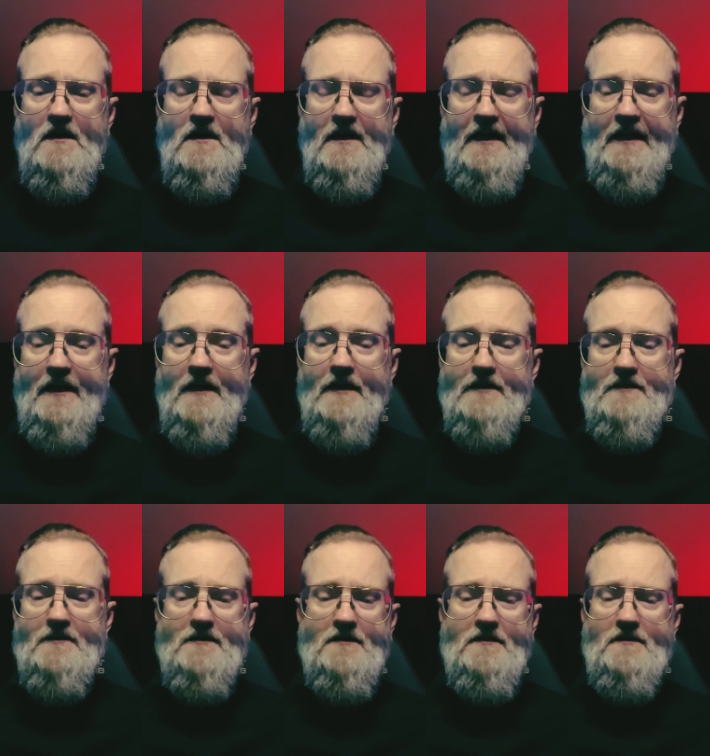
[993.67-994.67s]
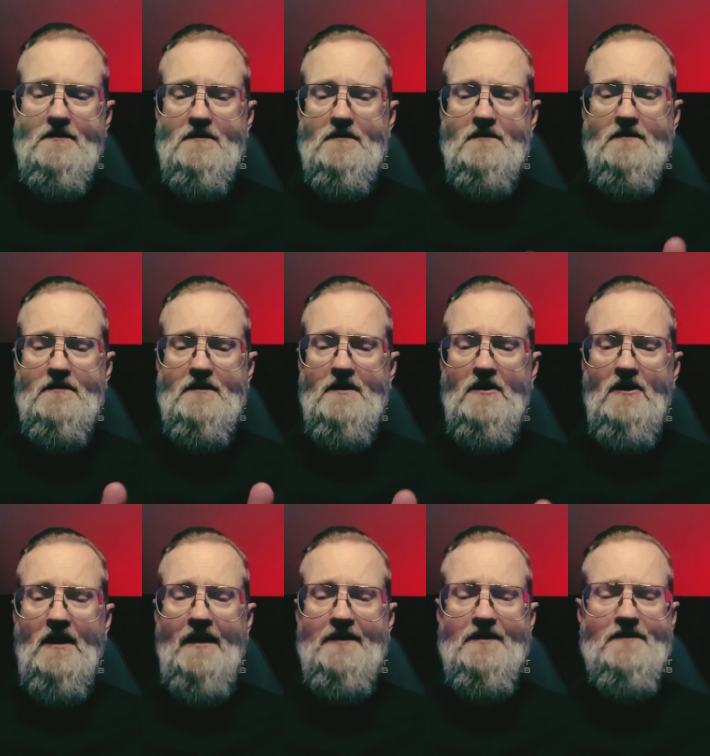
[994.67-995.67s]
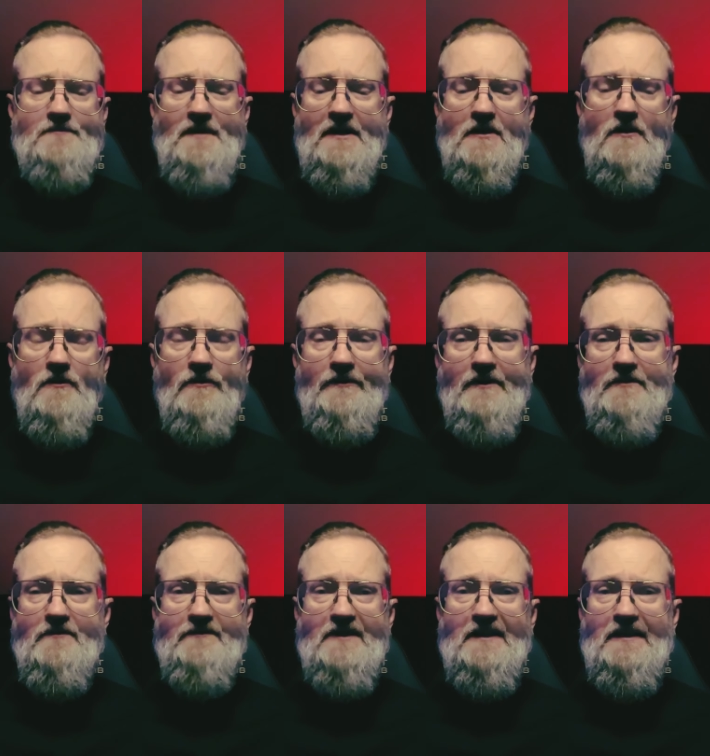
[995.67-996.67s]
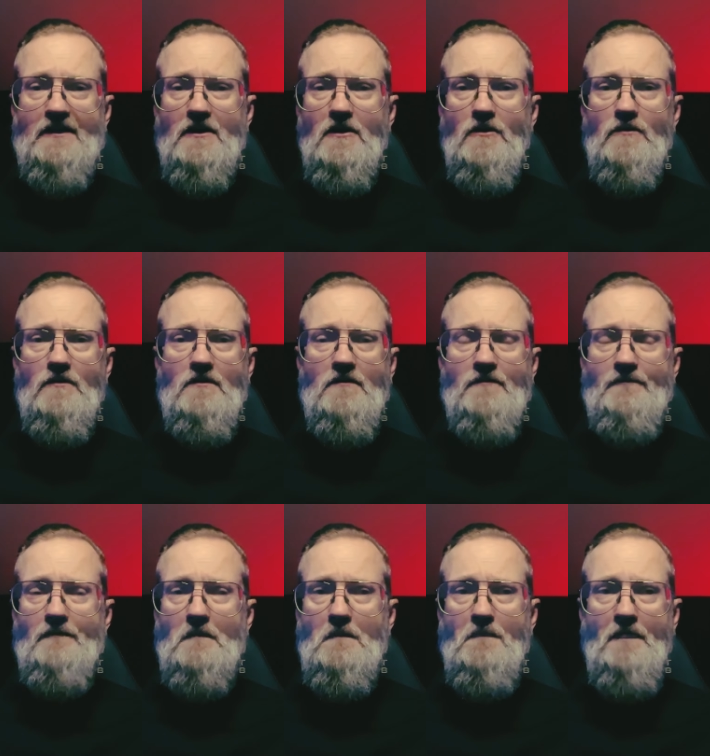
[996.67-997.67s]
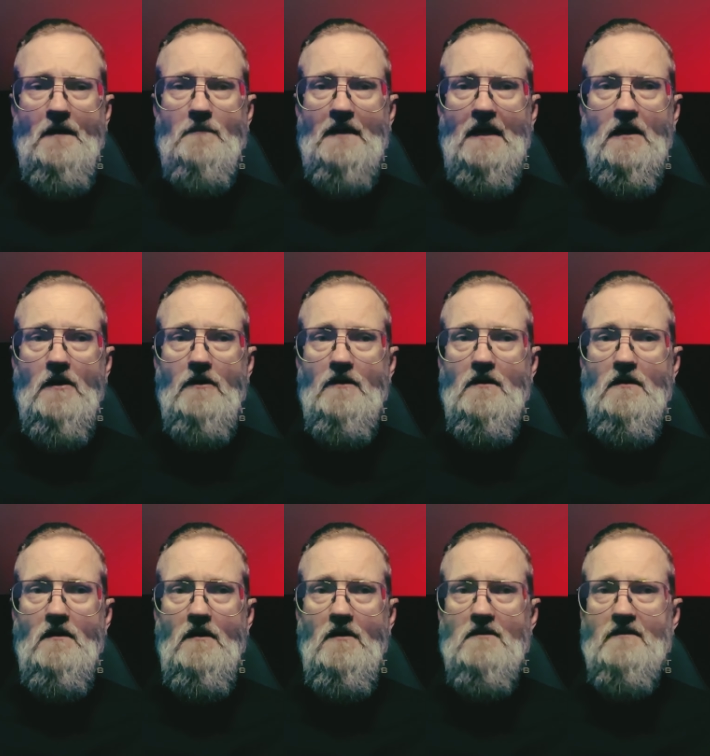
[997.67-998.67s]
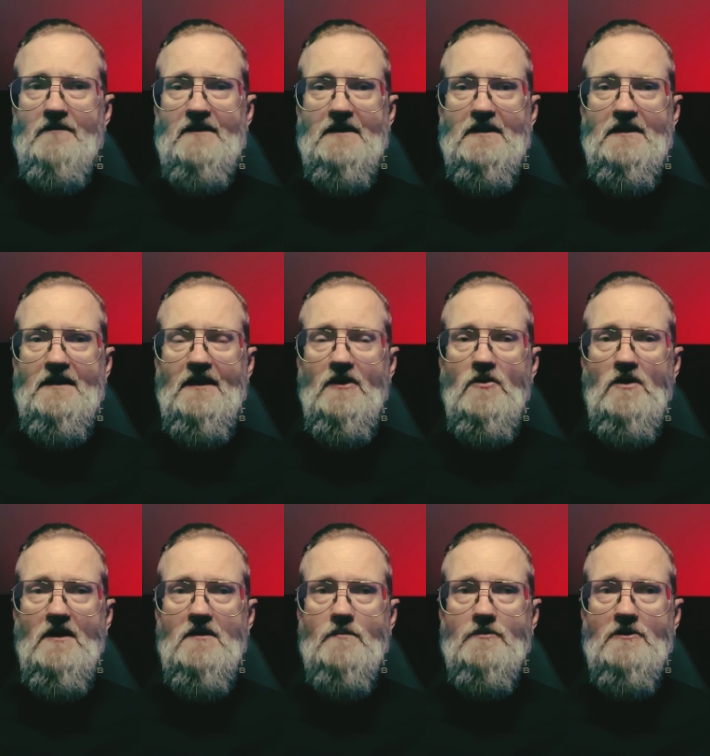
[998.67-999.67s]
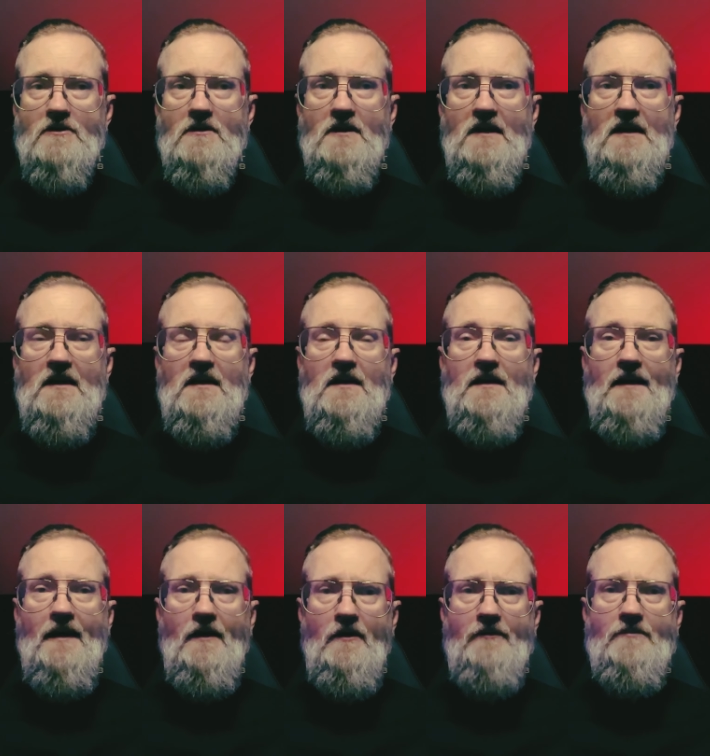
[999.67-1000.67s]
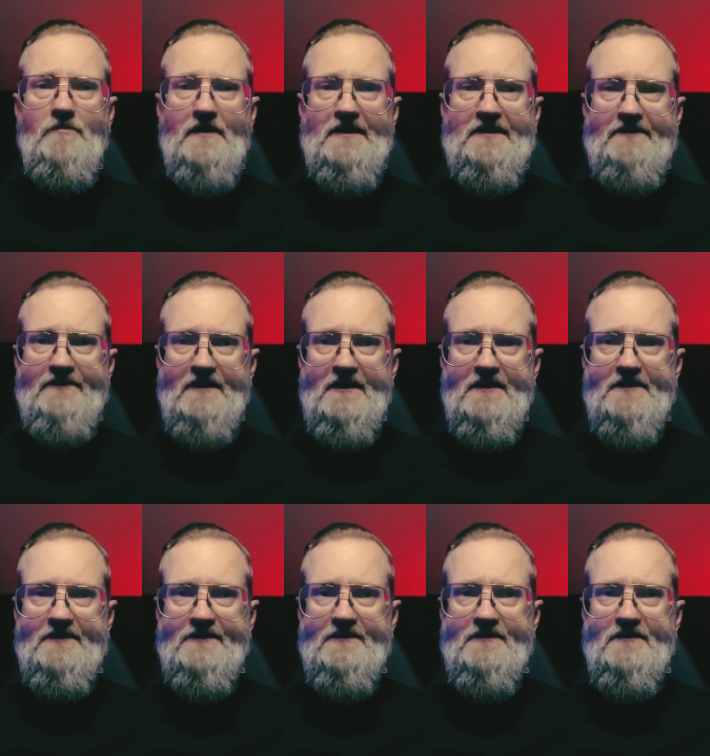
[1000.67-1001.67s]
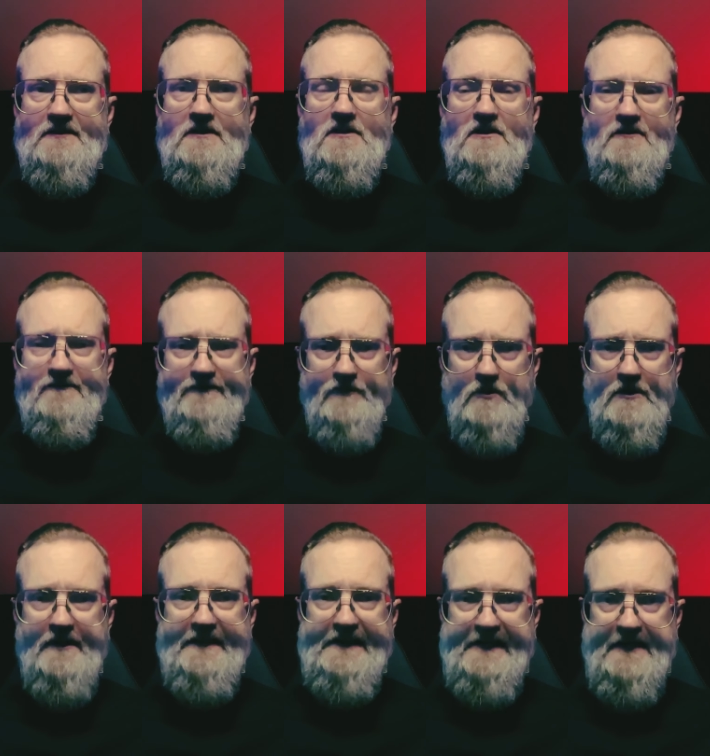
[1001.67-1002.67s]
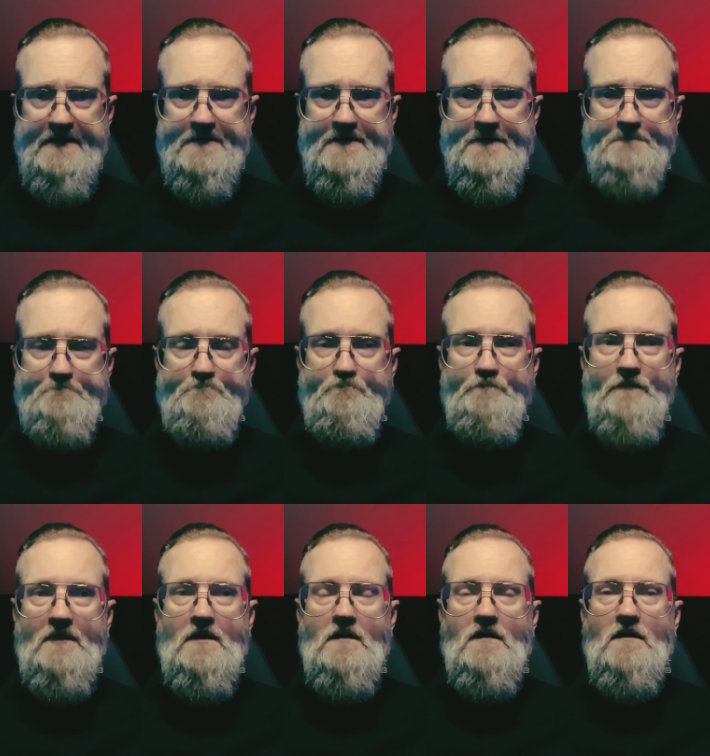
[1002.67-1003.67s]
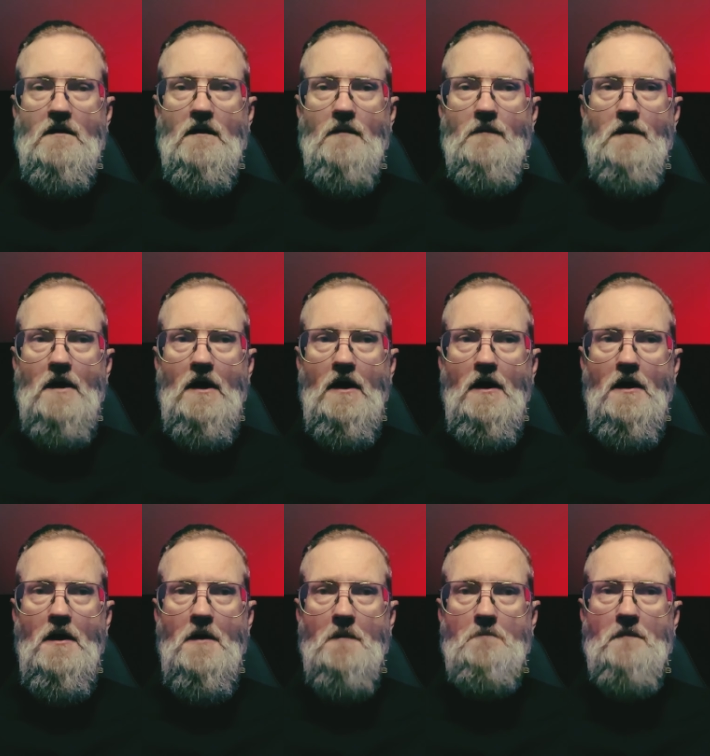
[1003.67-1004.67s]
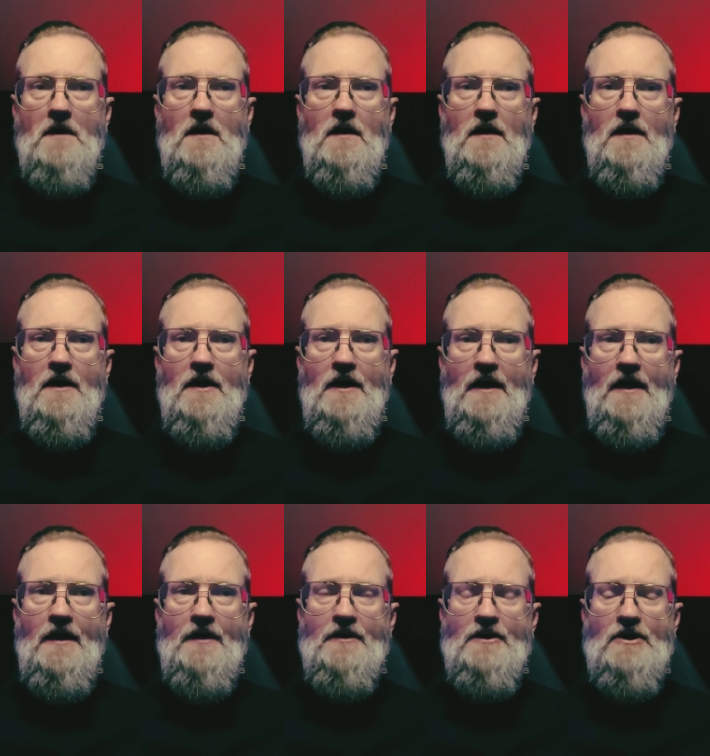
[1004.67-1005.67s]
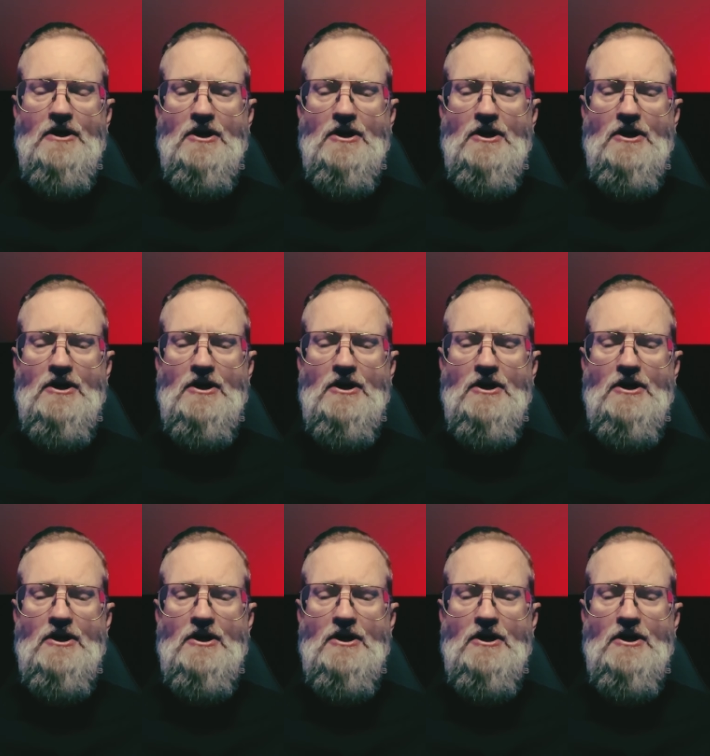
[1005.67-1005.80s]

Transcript: And you know, I could make a whole nother video about all of the incredible health benefits for it. Um, and